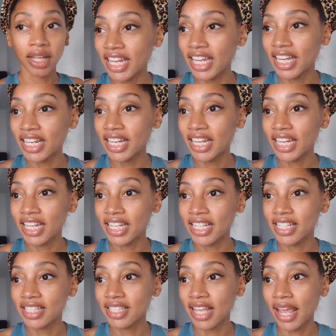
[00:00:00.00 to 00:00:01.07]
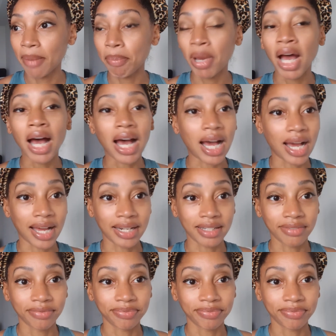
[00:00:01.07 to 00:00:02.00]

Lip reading: It is a pod.